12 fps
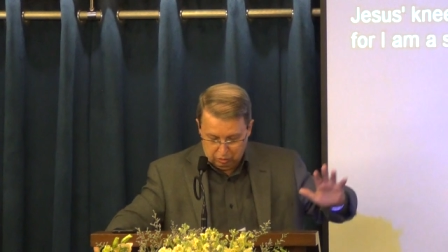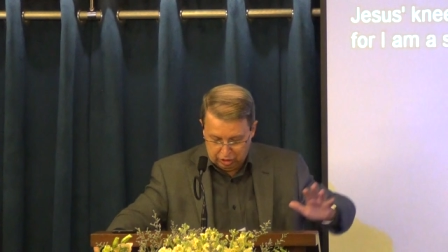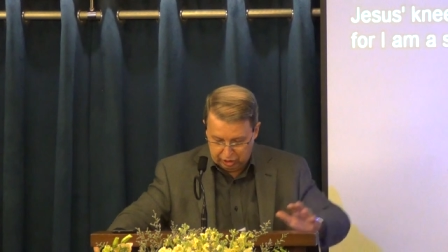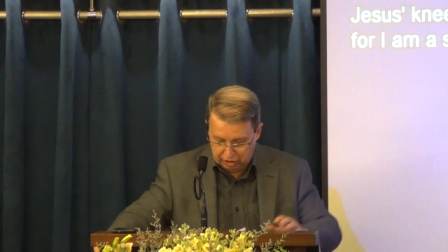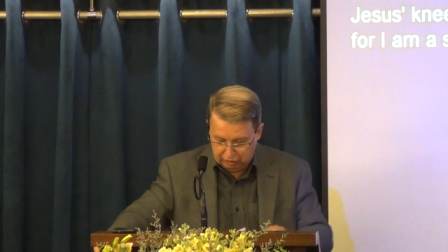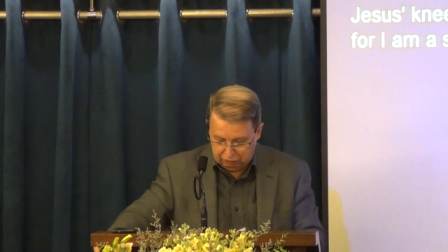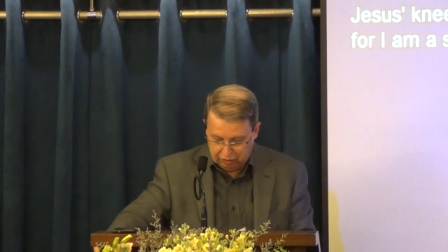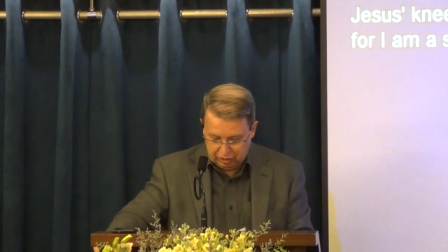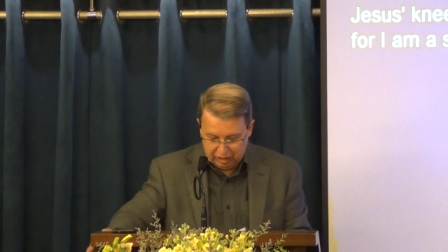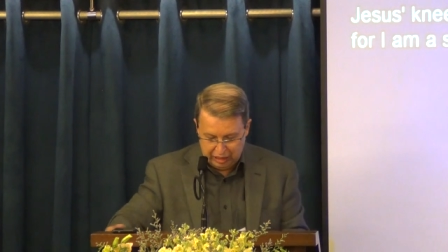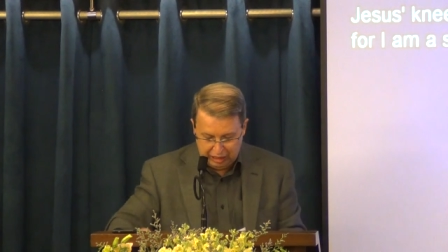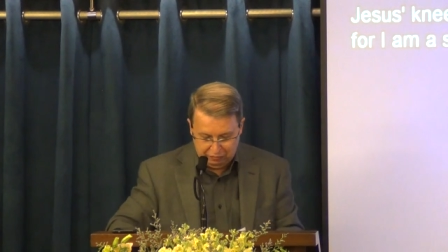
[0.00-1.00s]
a
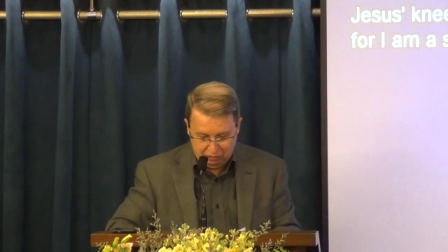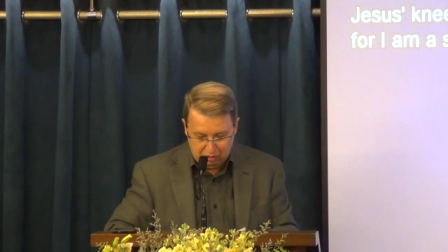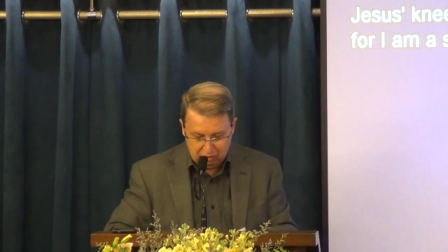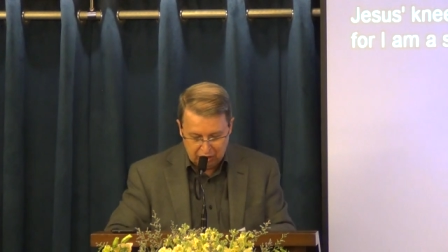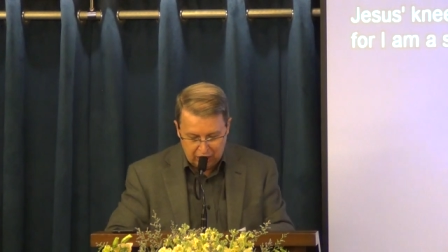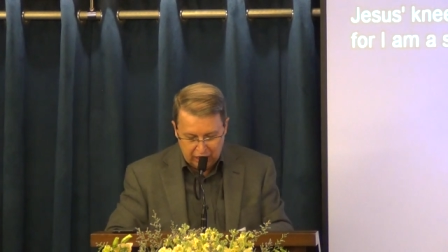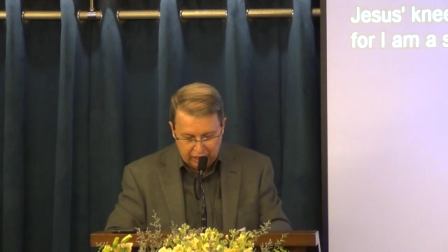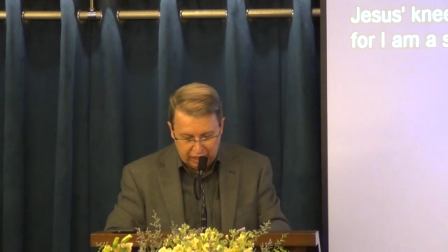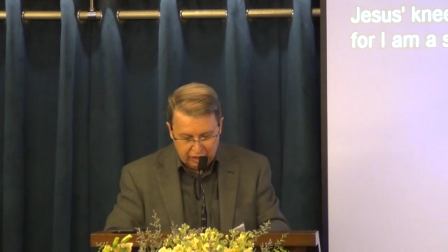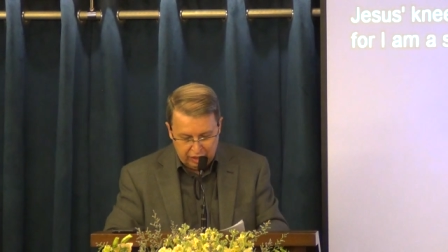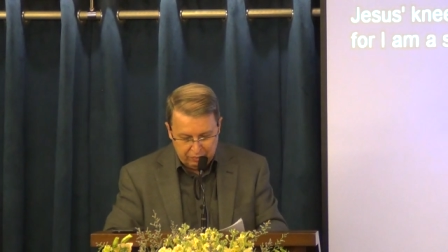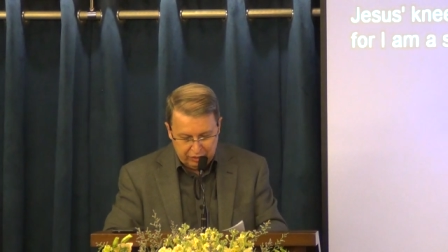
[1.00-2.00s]
different level,
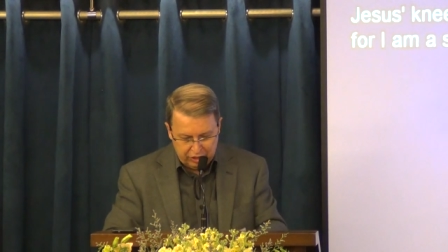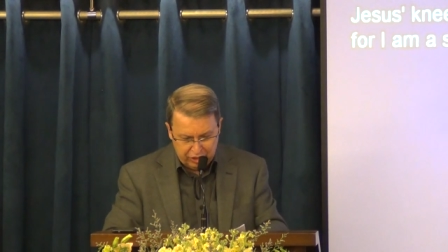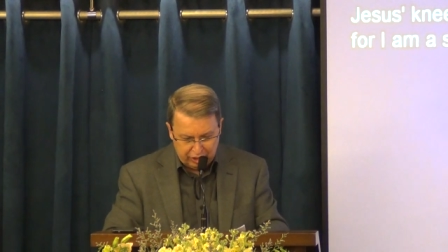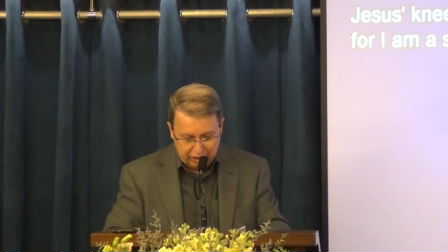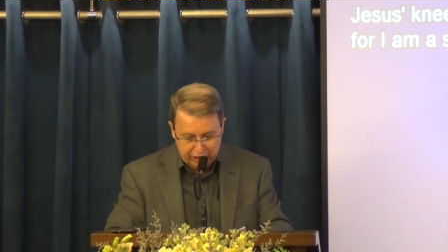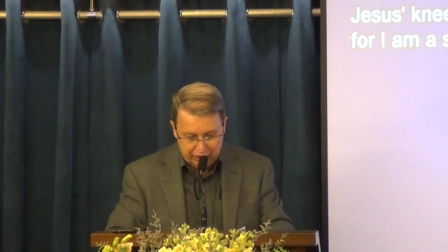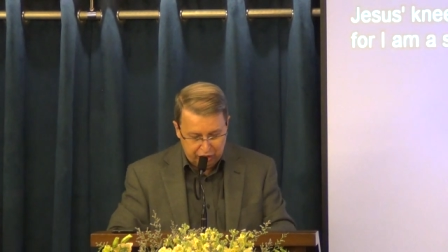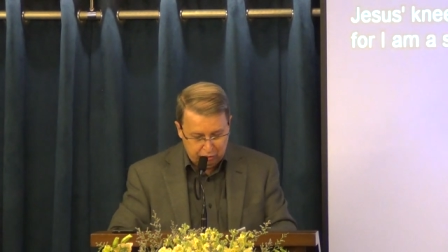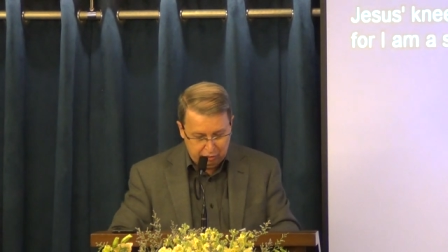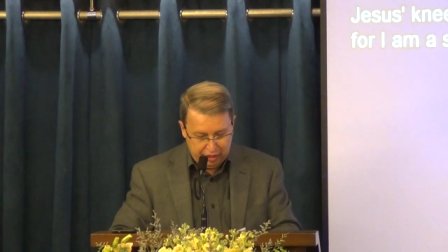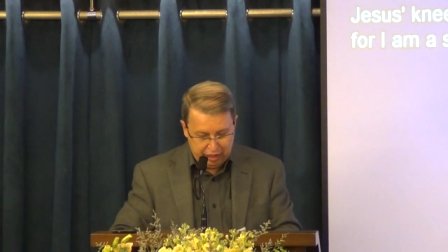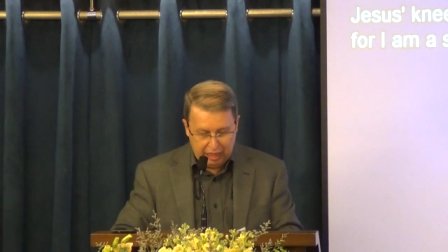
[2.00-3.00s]
and immediately he
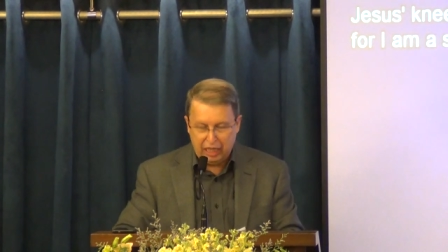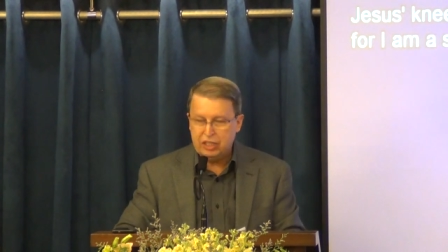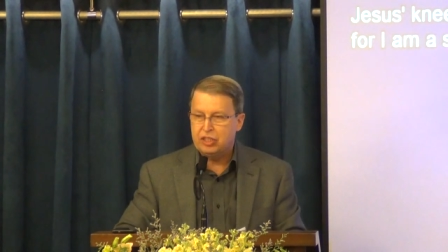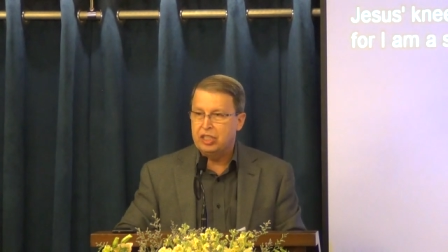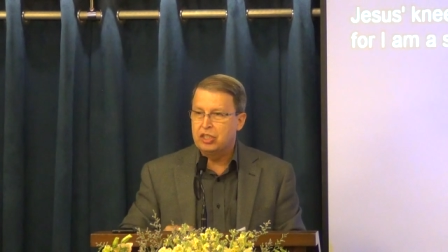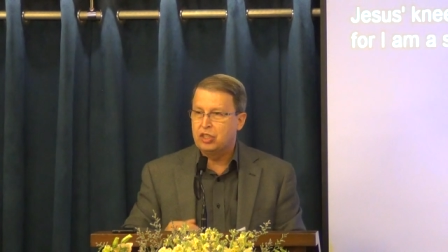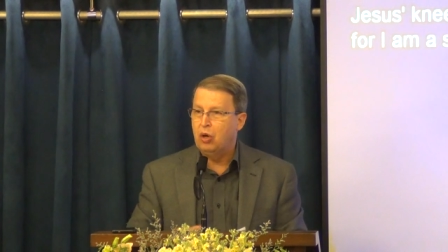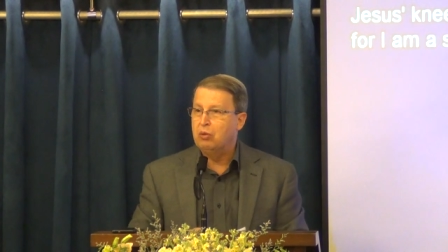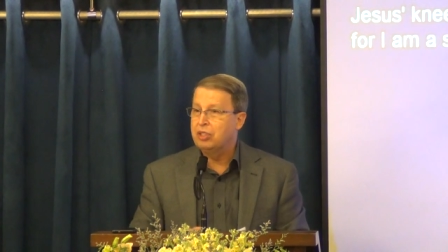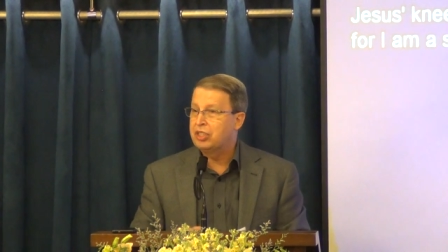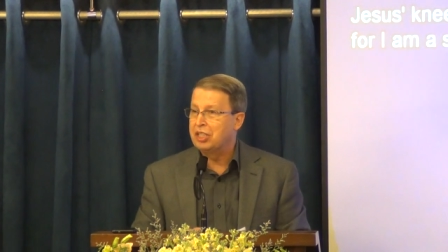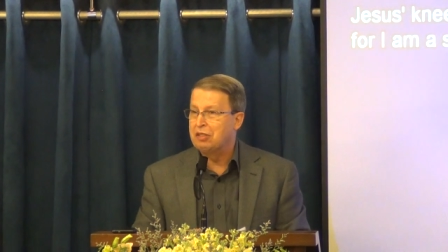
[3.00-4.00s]
realized his
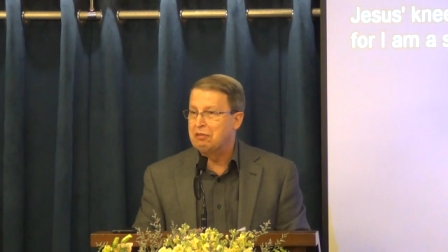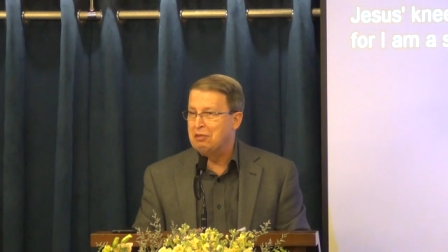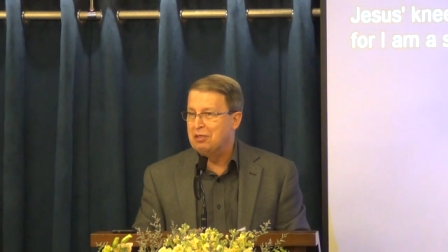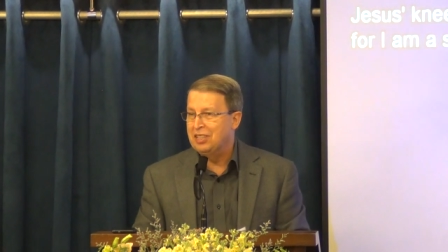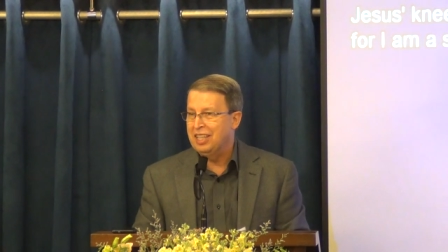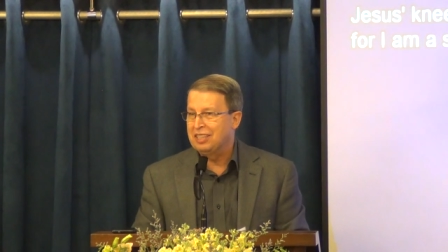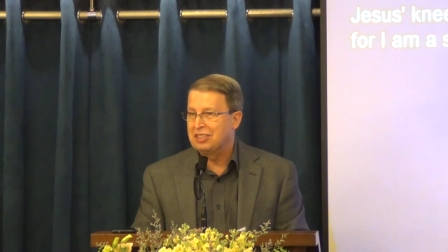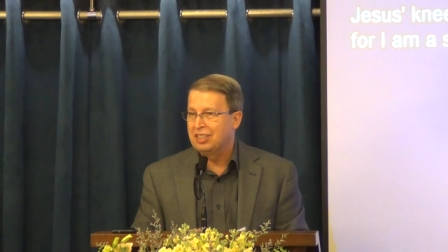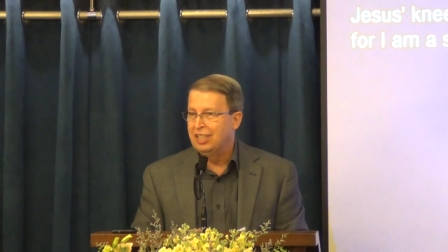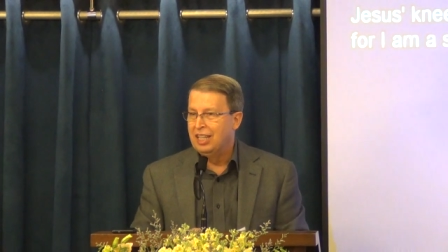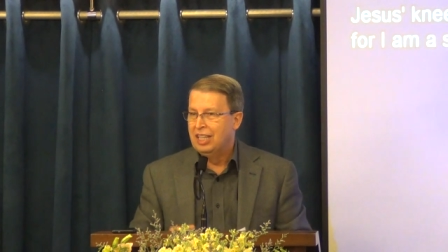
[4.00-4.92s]
own sinfulness.